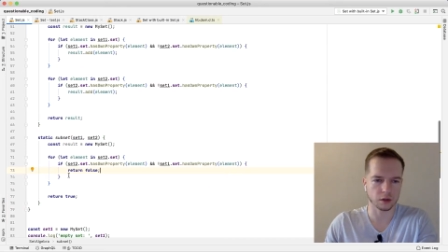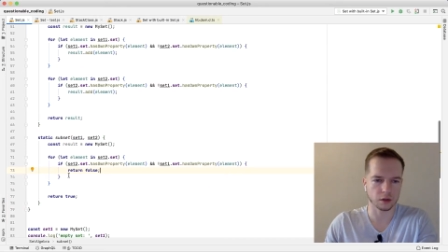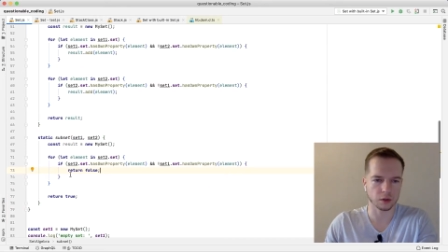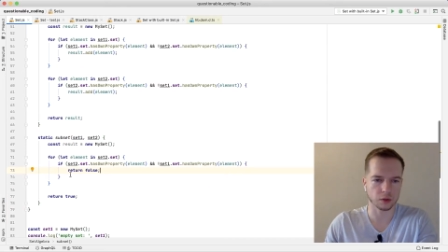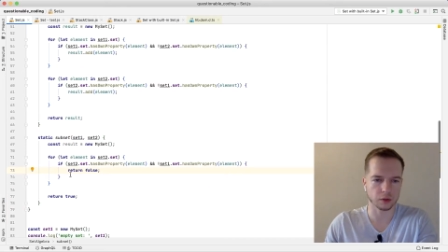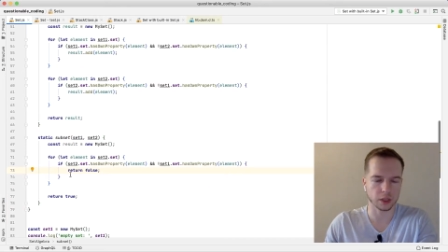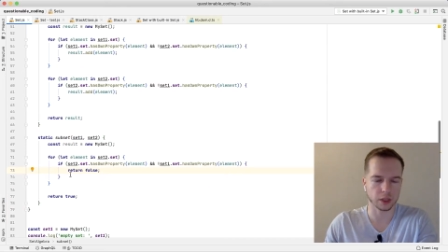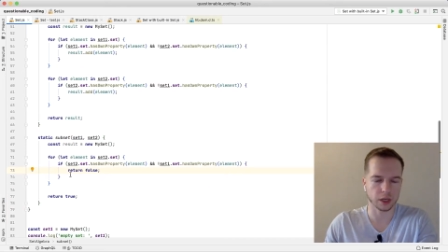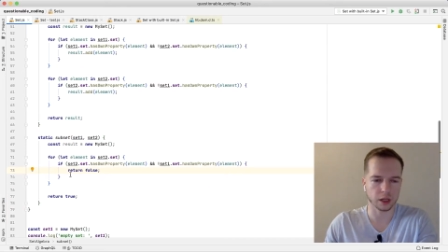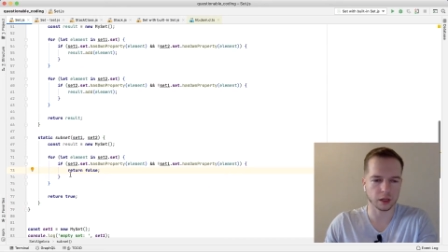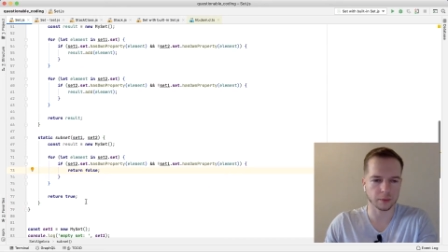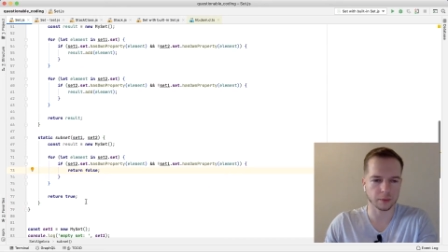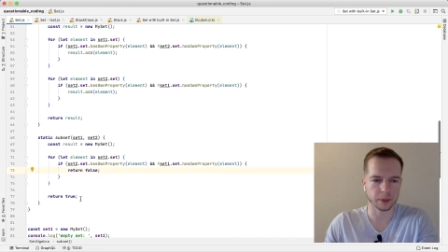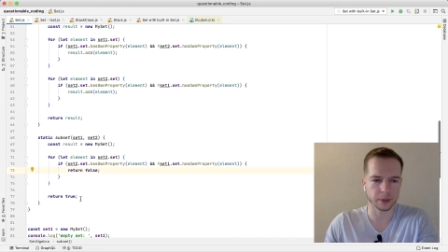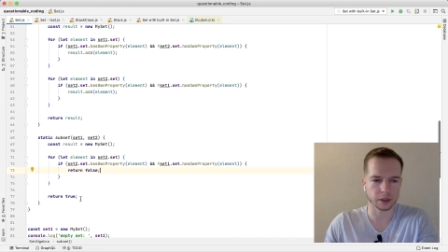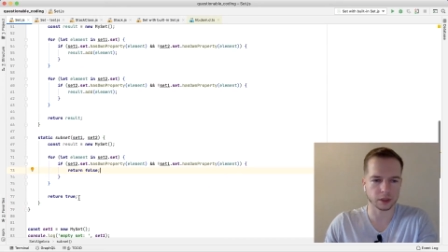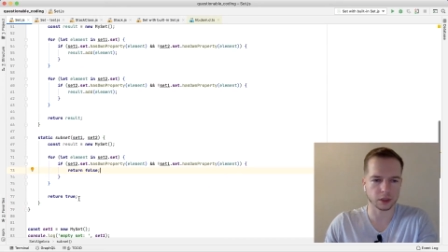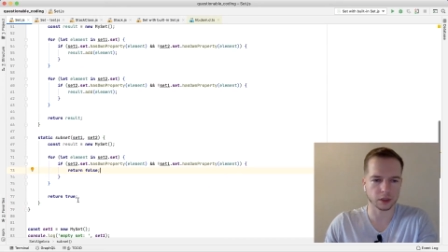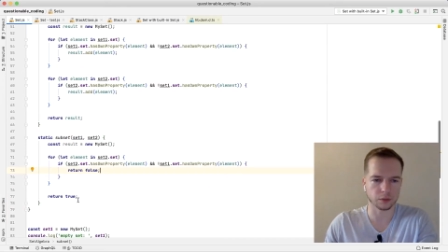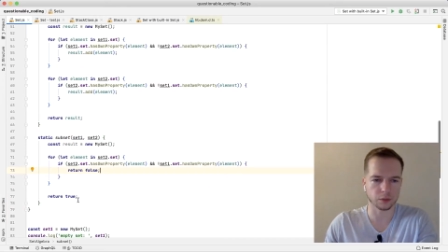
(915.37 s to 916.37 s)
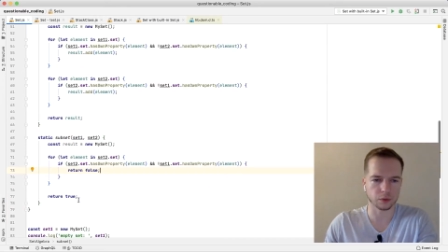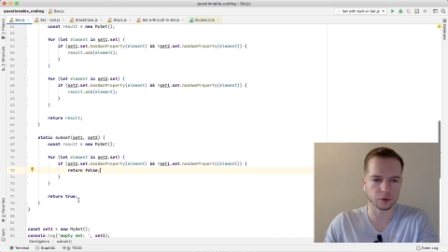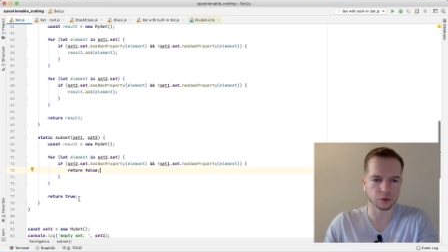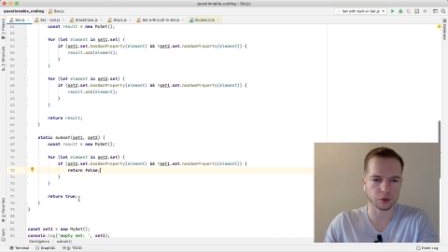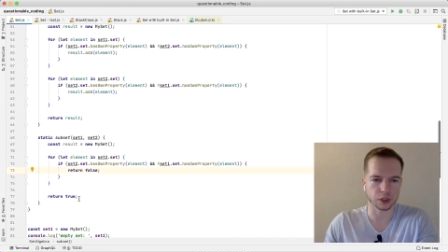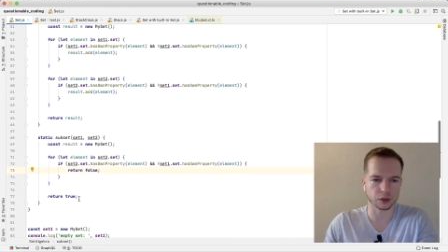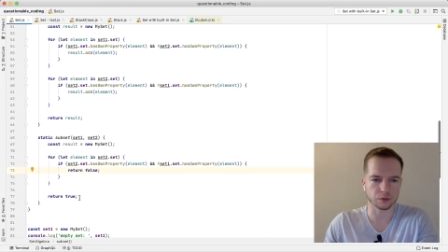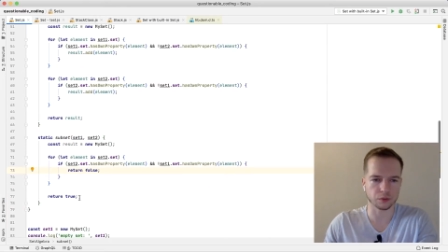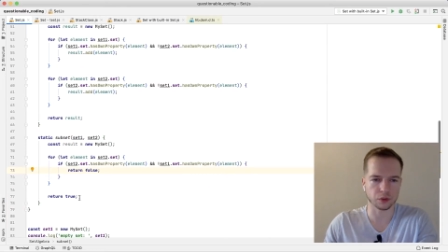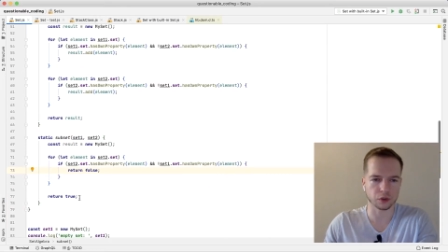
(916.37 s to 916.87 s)
all the elements, it will
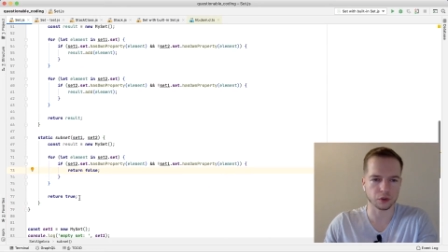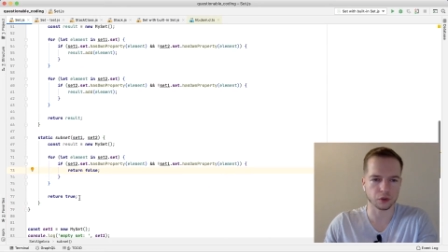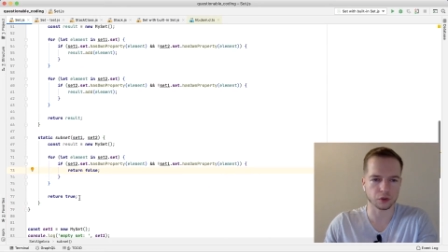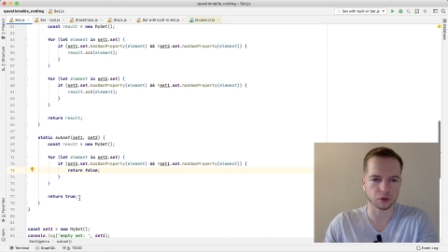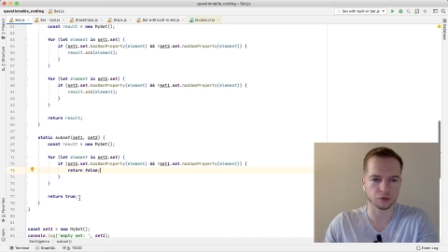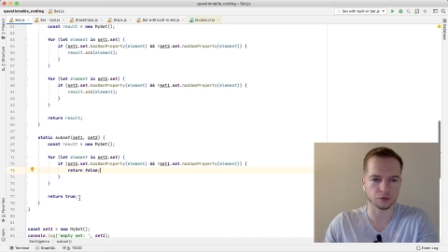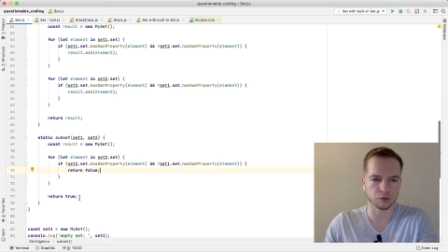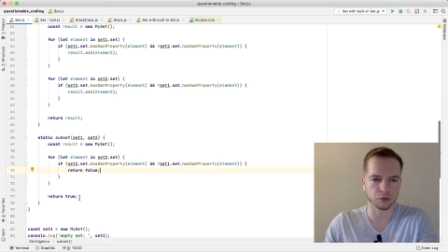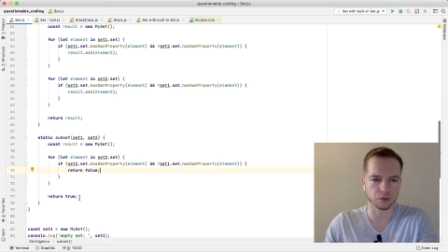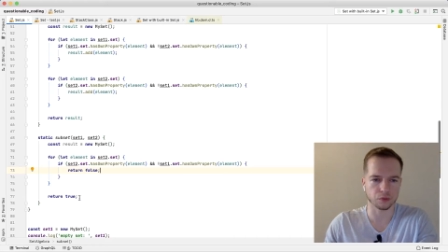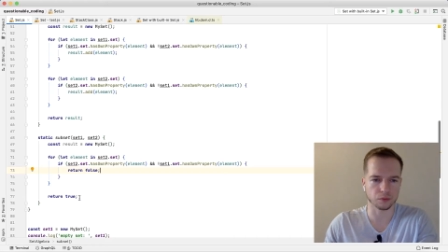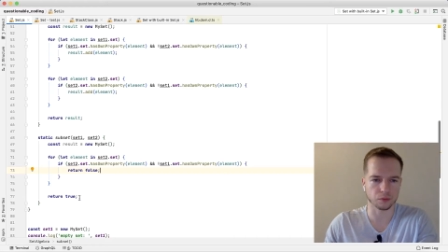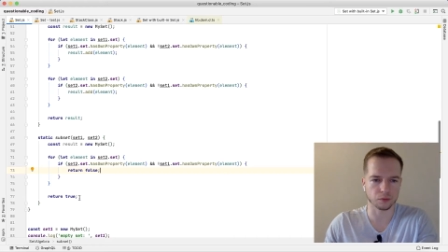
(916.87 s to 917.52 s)
just return true.